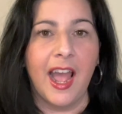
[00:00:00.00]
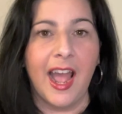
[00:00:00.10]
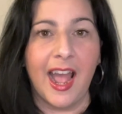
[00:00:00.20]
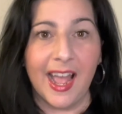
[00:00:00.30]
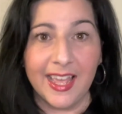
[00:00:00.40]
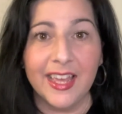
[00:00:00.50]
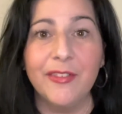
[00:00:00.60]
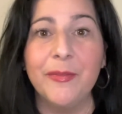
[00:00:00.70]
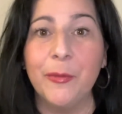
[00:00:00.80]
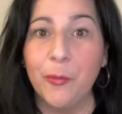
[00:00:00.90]
I
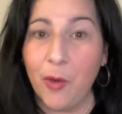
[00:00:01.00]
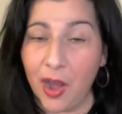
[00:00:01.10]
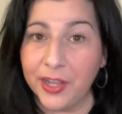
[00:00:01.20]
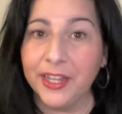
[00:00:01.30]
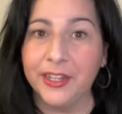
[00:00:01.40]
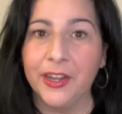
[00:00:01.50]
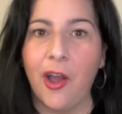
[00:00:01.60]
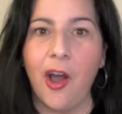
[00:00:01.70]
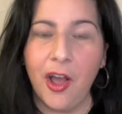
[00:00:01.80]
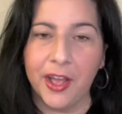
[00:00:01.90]
have been walking
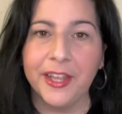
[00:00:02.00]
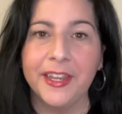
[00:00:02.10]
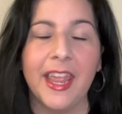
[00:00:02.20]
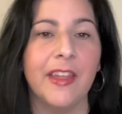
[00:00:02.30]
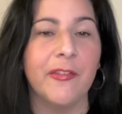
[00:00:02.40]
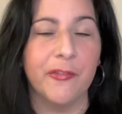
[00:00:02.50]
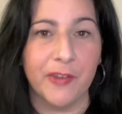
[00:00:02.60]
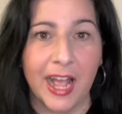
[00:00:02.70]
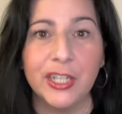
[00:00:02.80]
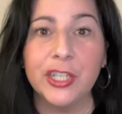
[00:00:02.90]
on a
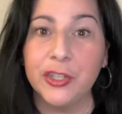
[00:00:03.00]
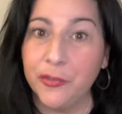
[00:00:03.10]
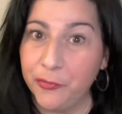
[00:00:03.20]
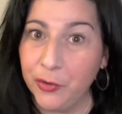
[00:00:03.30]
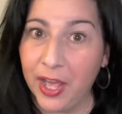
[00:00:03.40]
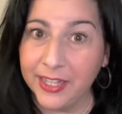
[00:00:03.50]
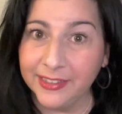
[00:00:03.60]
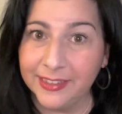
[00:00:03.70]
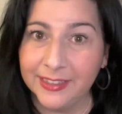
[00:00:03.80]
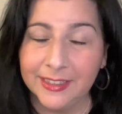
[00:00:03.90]
fractured
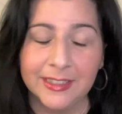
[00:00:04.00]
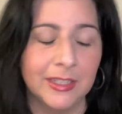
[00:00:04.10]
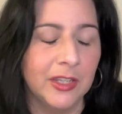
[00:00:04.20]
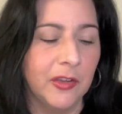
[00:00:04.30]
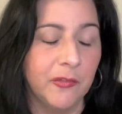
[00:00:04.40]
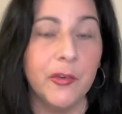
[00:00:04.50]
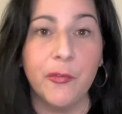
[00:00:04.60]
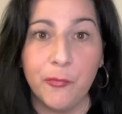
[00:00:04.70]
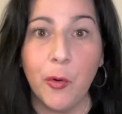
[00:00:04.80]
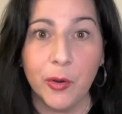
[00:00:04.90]
foot for
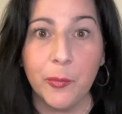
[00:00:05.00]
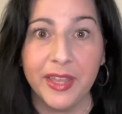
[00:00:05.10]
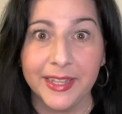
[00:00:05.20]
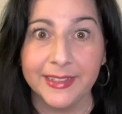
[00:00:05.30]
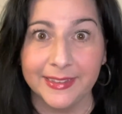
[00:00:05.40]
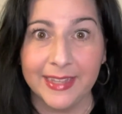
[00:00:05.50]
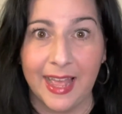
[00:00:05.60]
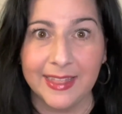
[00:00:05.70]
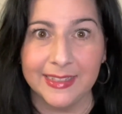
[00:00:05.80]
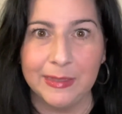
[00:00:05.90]
4 weeks
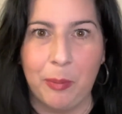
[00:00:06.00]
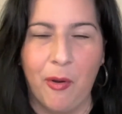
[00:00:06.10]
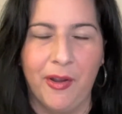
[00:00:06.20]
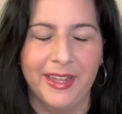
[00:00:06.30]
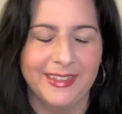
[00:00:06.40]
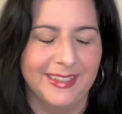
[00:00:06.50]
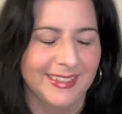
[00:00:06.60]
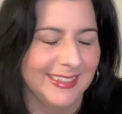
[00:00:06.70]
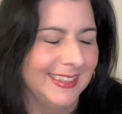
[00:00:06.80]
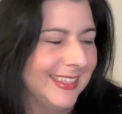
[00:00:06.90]
at this point.
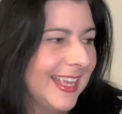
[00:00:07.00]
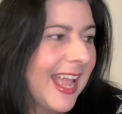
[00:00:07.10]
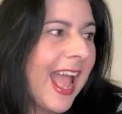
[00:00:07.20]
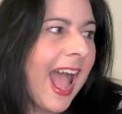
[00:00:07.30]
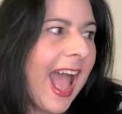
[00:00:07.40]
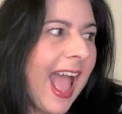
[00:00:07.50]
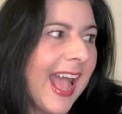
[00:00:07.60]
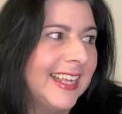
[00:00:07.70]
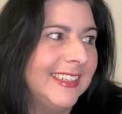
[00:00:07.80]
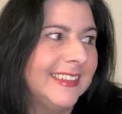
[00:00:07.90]

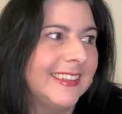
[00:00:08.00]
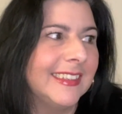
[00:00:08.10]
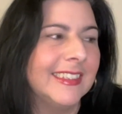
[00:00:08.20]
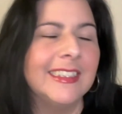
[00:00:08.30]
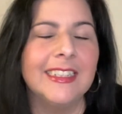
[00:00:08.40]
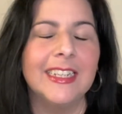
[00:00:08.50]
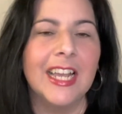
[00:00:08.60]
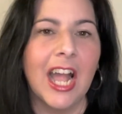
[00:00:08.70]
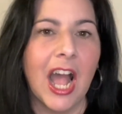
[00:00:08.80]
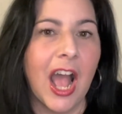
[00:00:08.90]
And
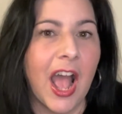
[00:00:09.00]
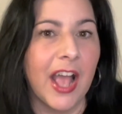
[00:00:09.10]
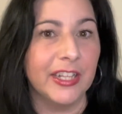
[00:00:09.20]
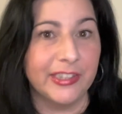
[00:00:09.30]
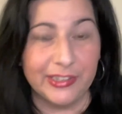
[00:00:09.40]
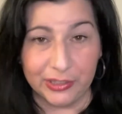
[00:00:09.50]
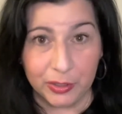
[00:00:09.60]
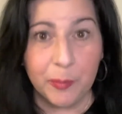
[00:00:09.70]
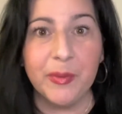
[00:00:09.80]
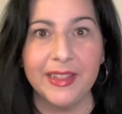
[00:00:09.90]

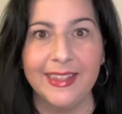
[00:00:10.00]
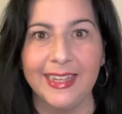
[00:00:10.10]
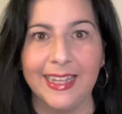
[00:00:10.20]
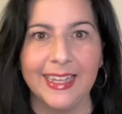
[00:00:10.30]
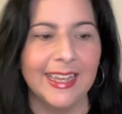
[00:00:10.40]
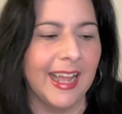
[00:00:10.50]
stupidly,